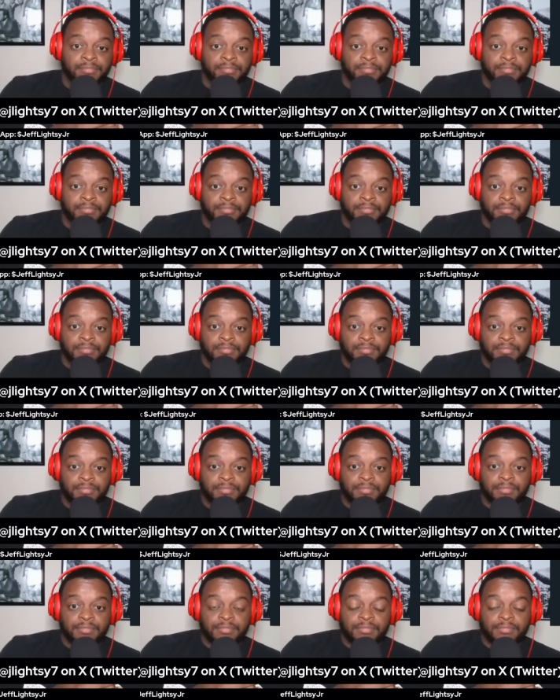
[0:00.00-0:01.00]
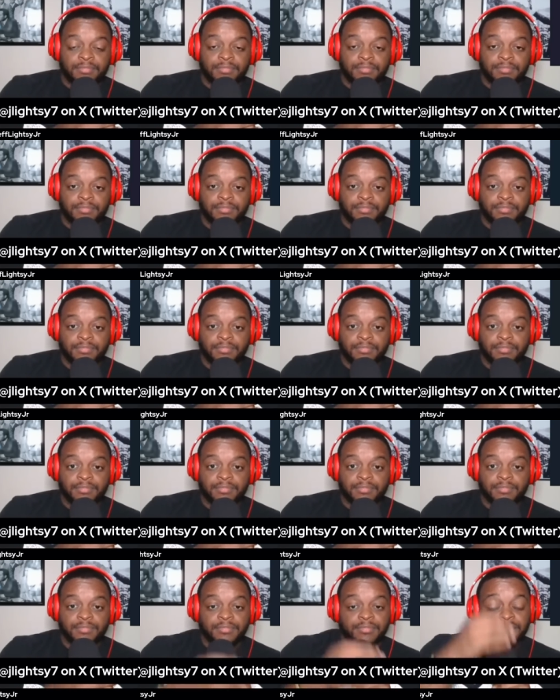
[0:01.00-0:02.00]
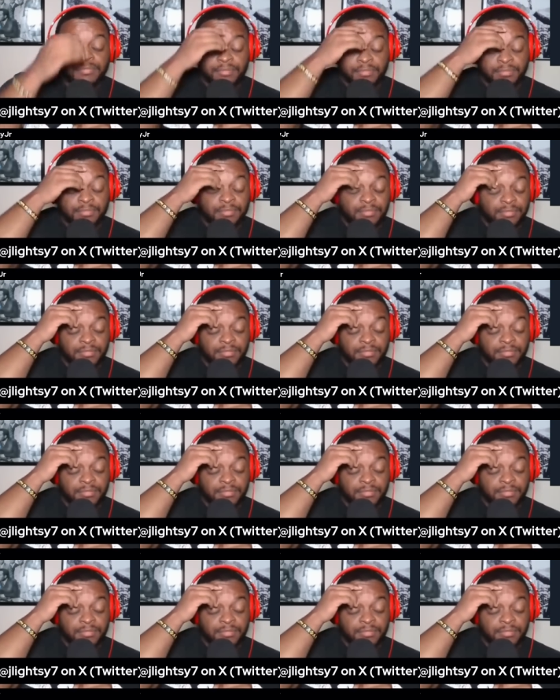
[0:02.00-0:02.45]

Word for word: Seen it a million times.